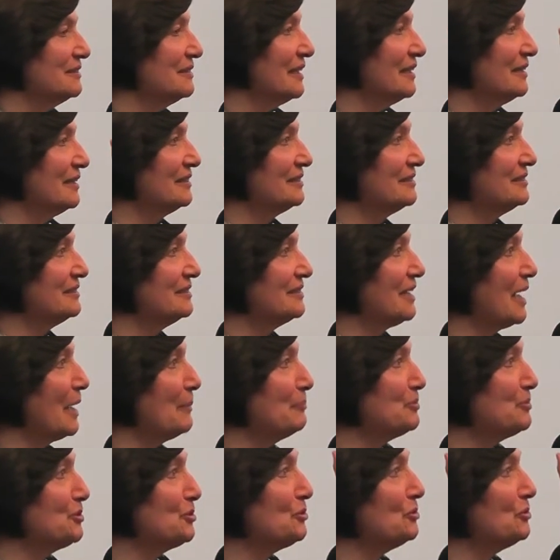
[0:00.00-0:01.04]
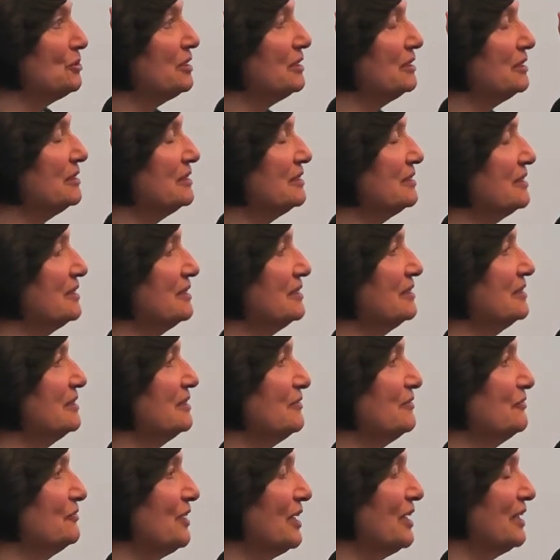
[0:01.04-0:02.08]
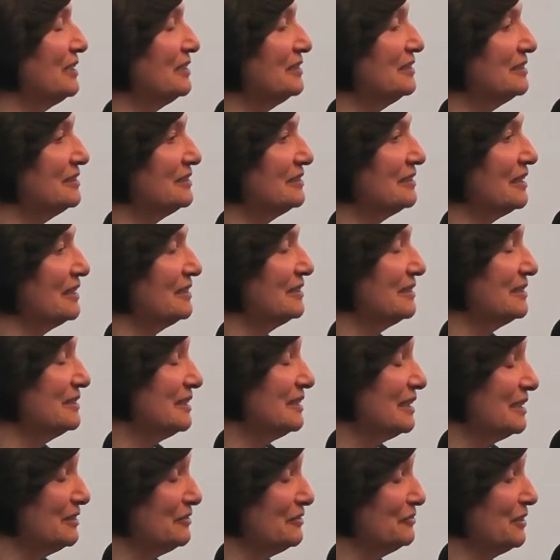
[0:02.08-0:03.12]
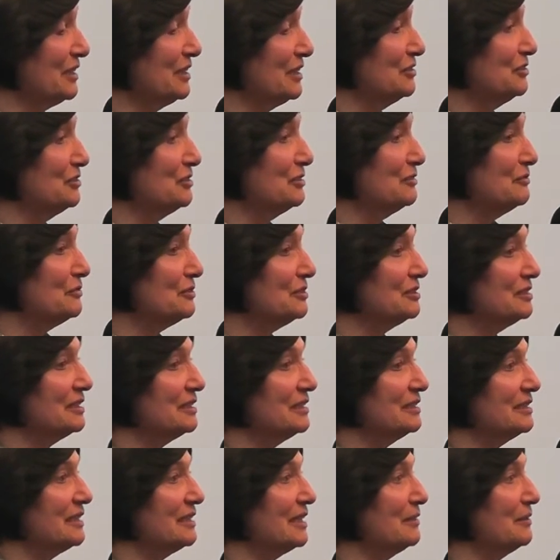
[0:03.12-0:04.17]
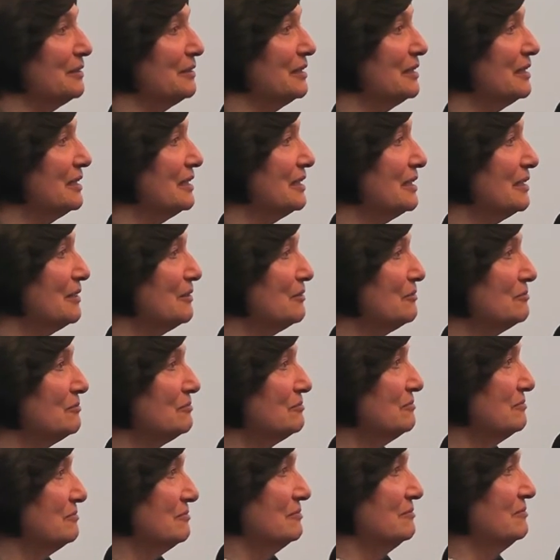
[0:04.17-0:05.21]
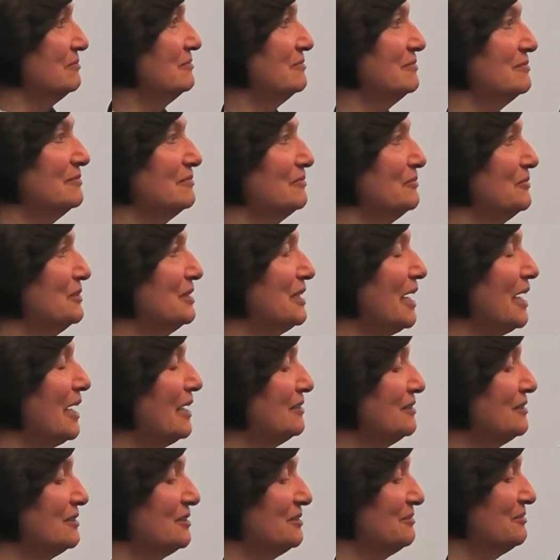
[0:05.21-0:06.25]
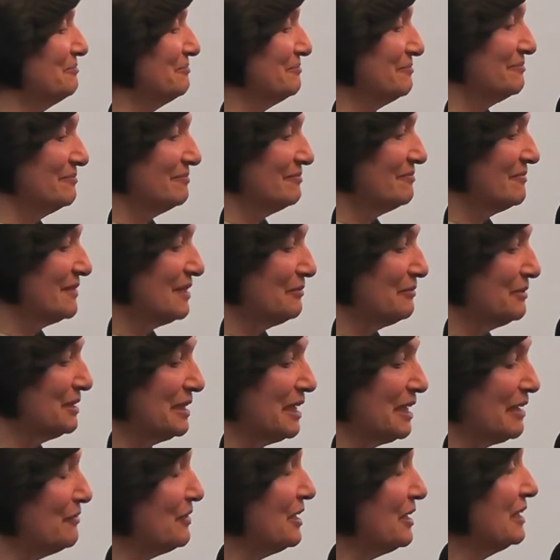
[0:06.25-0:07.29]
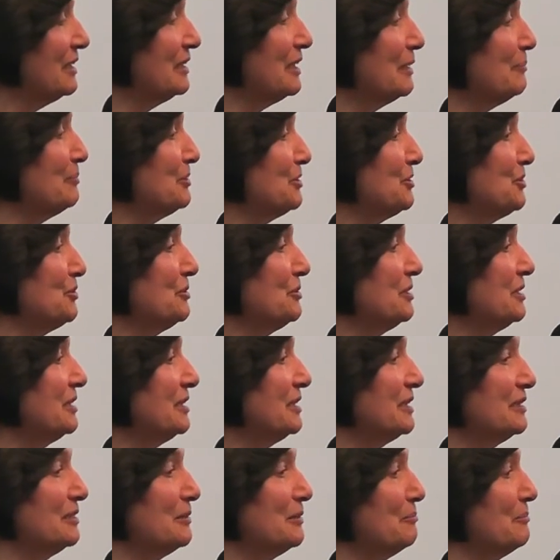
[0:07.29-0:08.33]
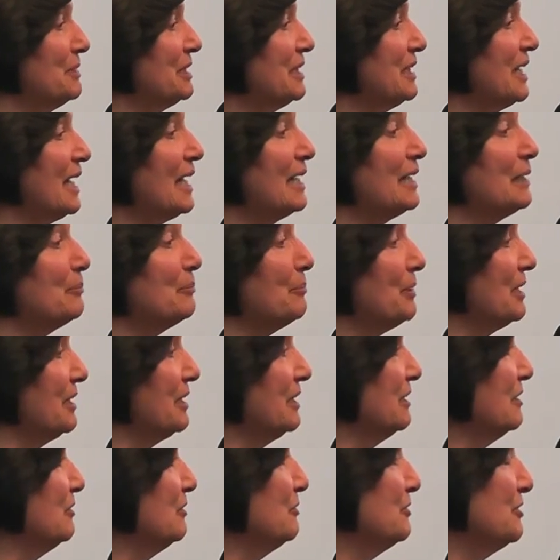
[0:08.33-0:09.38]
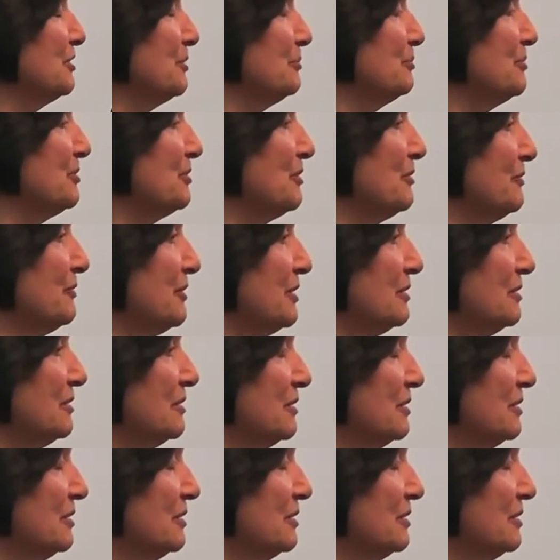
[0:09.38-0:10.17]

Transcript: like top students in the finest, as I said, the finest universities, and not, we never had an opportunity to meet anybody who was a German.